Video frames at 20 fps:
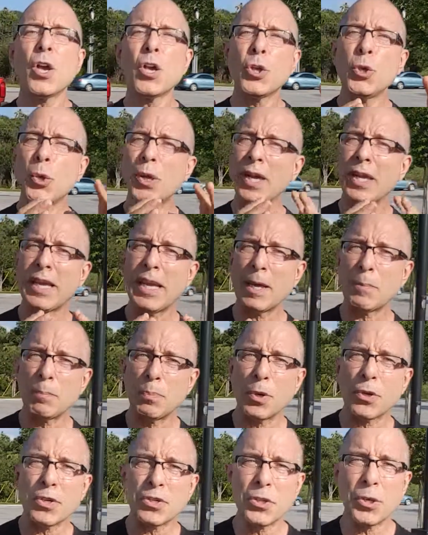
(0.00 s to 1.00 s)
You can get
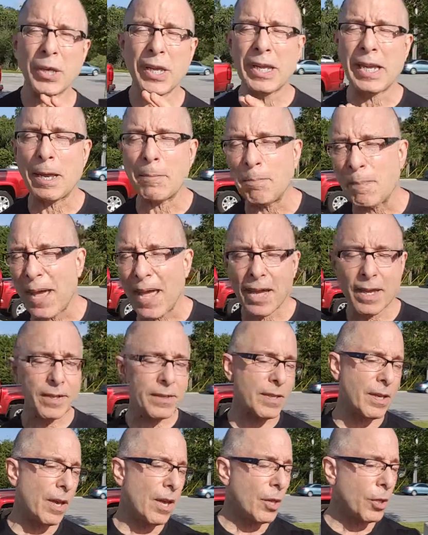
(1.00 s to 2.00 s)
books, you can get
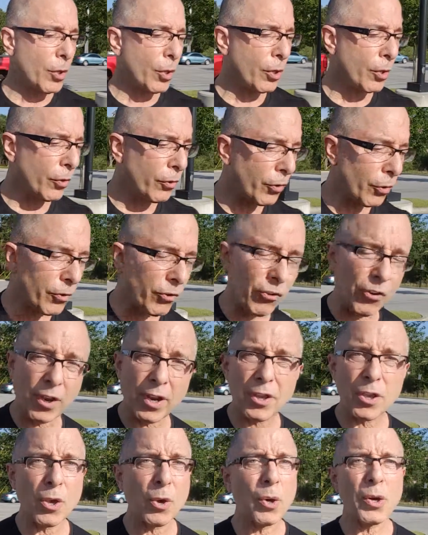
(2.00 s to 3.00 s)
bands, you can do
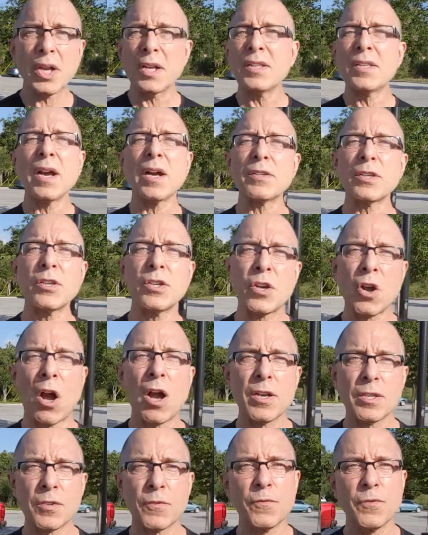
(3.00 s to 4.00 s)
chair yoga. It doesn't
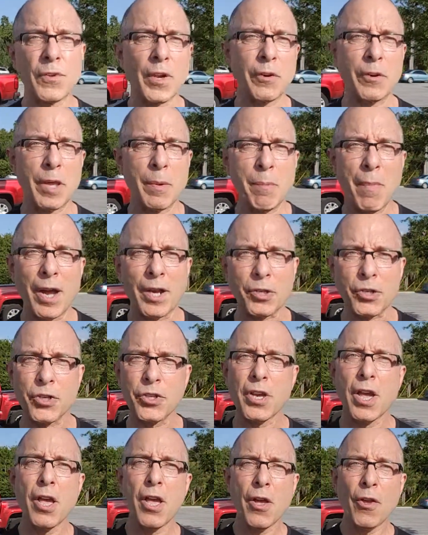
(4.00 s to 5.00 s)
cost very
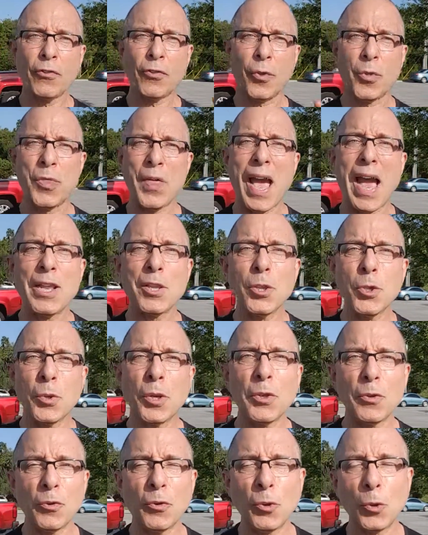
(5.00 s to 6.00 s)
much. So that you
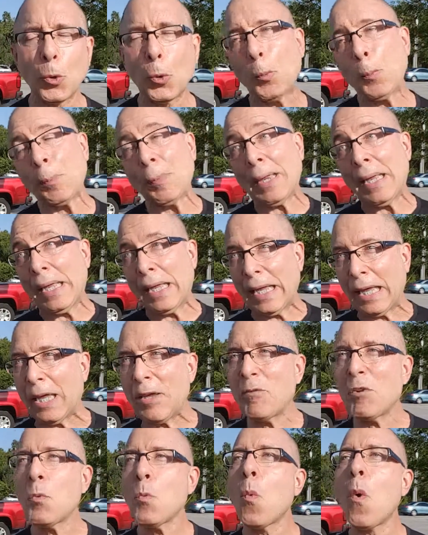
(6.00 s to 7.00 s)
can do
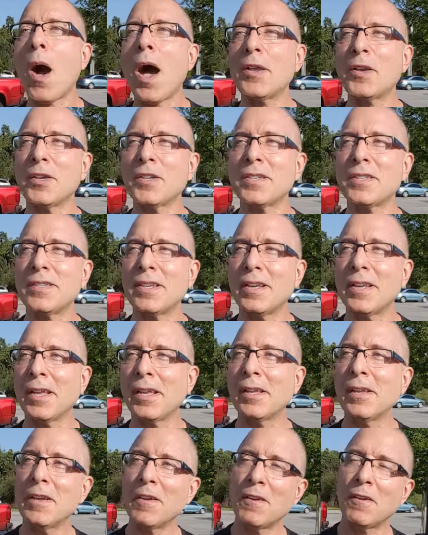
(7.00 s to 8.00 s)
even while you're
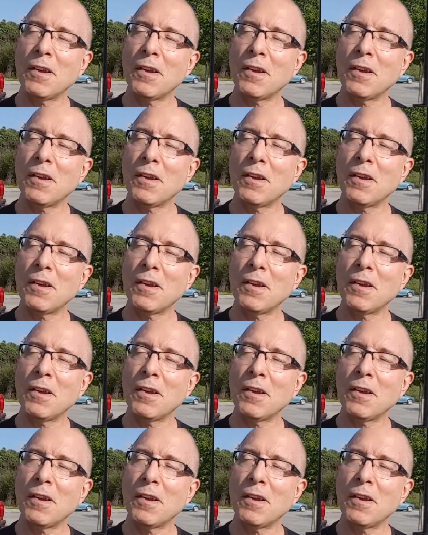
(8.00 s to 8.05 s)
sitting.